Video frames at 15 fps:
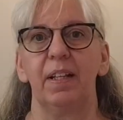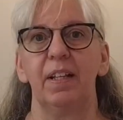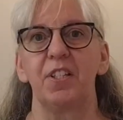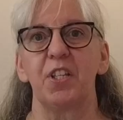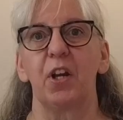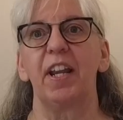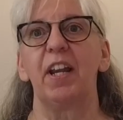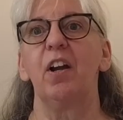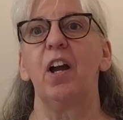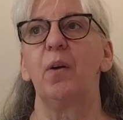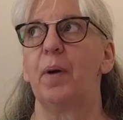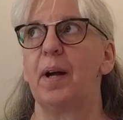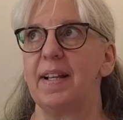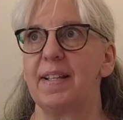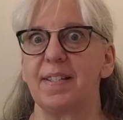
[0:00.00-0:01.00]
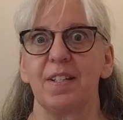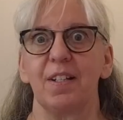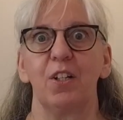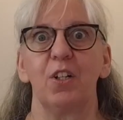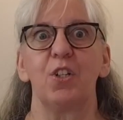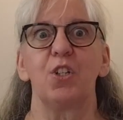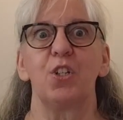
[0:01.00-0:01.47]
So here I was,
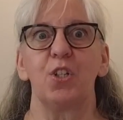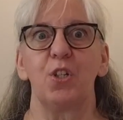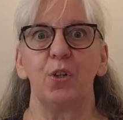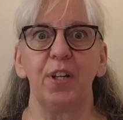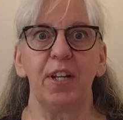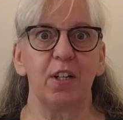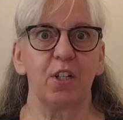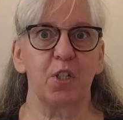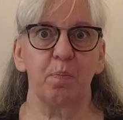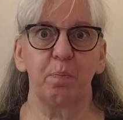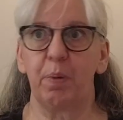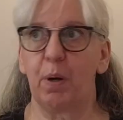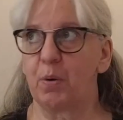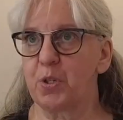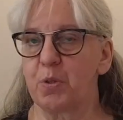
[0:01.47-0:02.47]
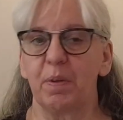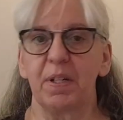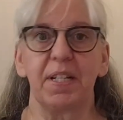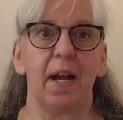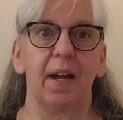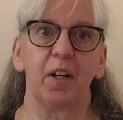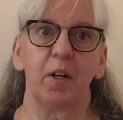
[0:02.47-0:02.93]
2 years
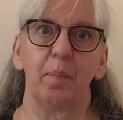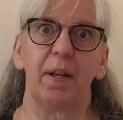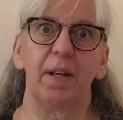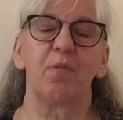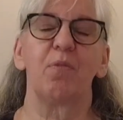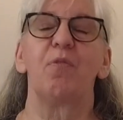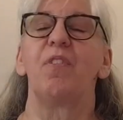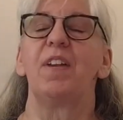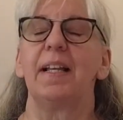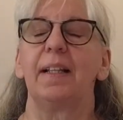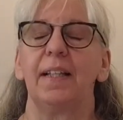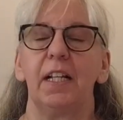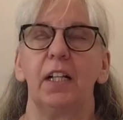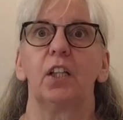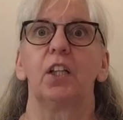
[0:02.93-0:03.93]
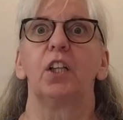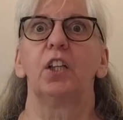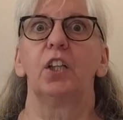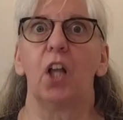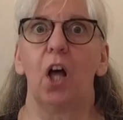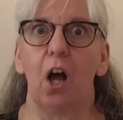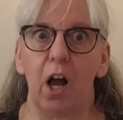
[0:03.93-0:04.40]
post-retirement, feeling
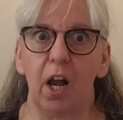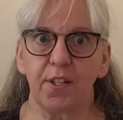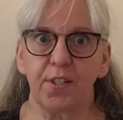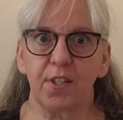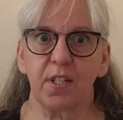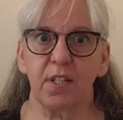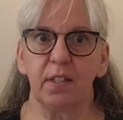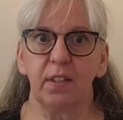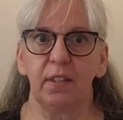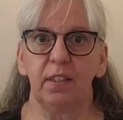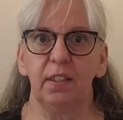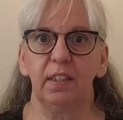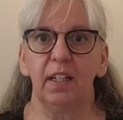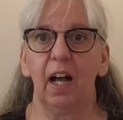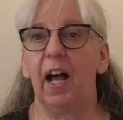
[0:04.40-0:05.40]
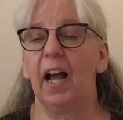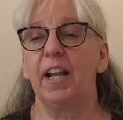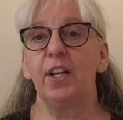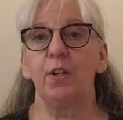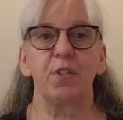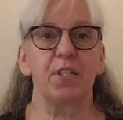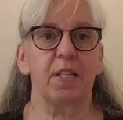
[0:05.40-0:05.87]
lost. I
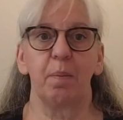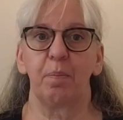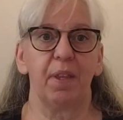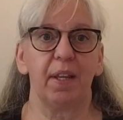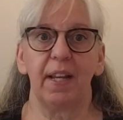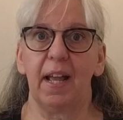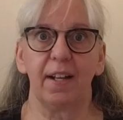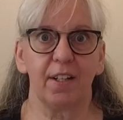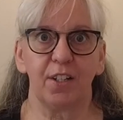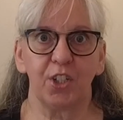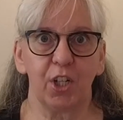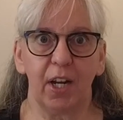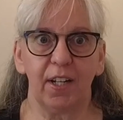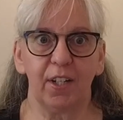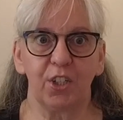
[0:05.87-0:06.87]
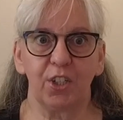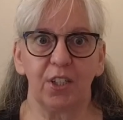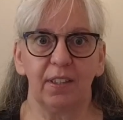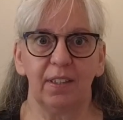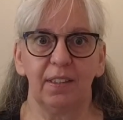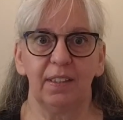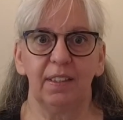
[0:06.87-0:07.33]
knew something had to change,
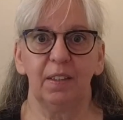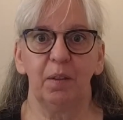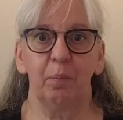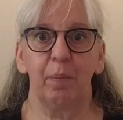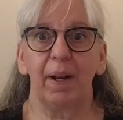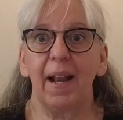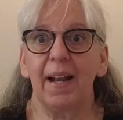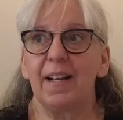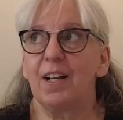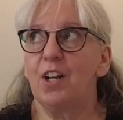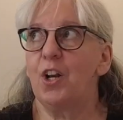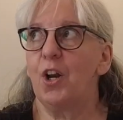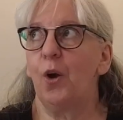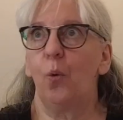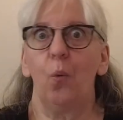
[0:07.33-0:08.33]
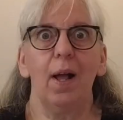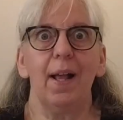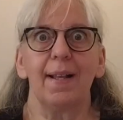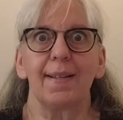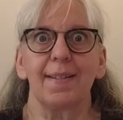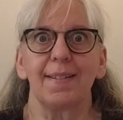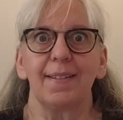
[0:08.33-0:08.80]
but I didn't know
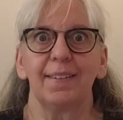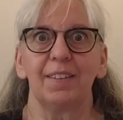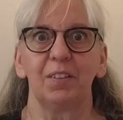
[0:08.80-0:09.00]
what.